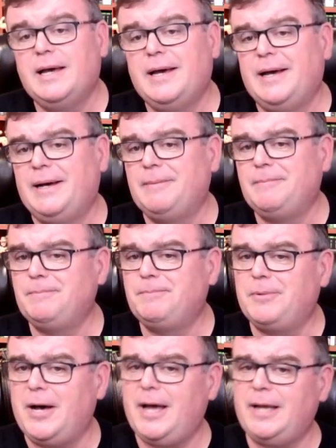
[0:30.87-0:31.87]
Um,
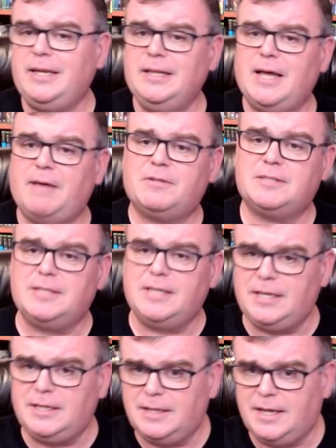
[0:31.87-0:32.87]
but he left the
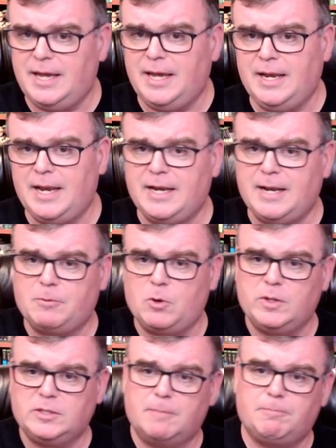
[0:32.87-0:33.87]
scene and ended up
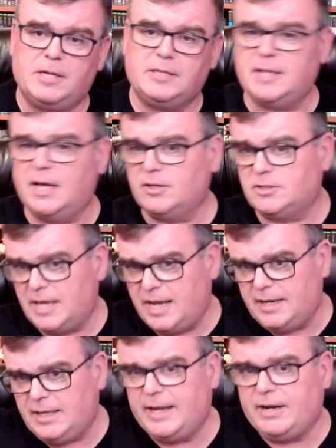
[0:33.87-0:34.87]
going someplace else.
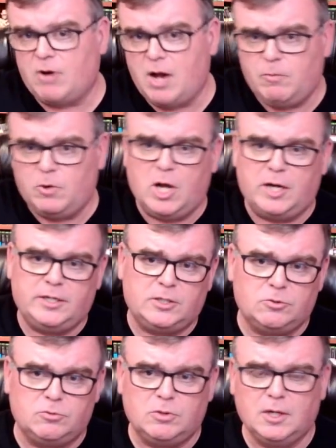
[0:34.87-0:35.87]
Then later on went on to
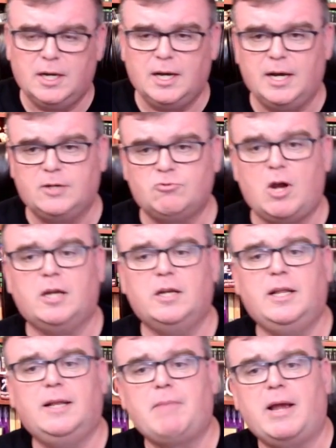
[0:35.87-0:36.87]
do uh, Truckin'
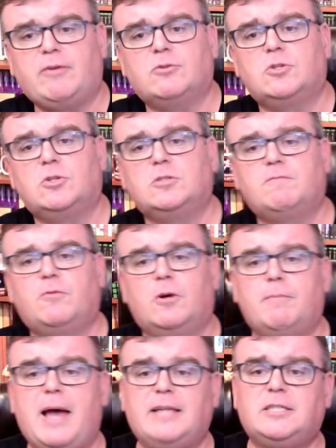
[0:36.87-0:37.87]
and microsurgeon for
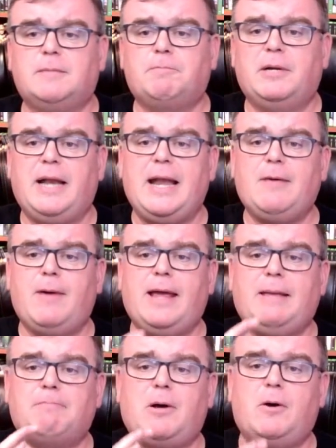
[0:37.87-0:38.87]
Imagic. But
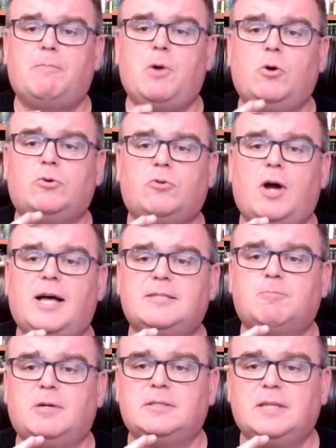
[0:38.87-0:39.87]
anyway, mo-
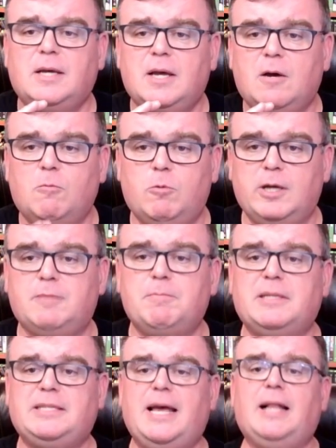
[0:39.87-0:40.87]
motocross was with
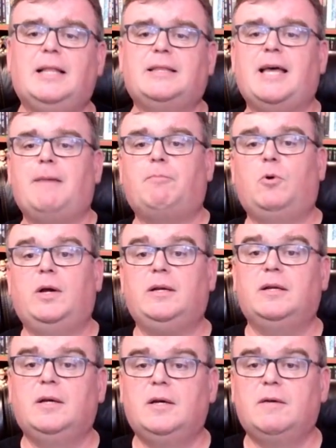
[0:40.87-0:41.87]
Mattel at that point
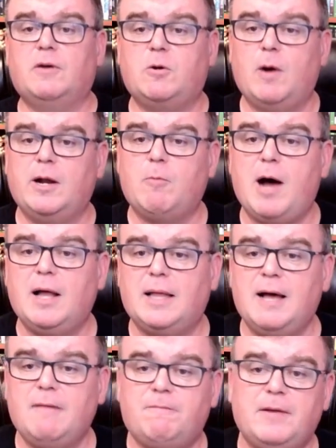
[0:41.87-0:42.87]
for quite a while,
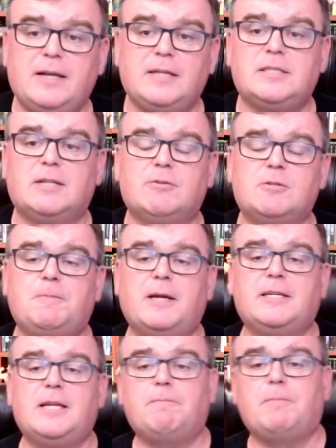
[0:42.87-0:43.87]
unfinished till it was
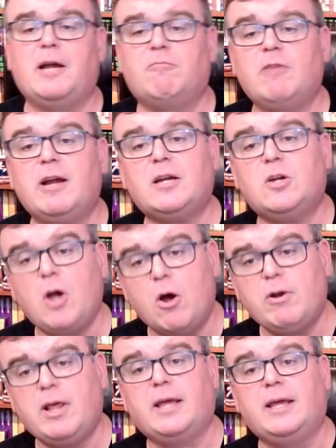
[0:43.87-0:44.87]
picked up by Rick
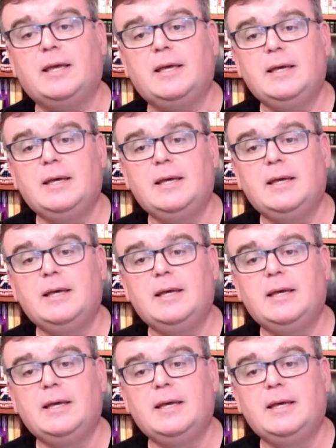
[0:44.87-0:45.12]
Koenig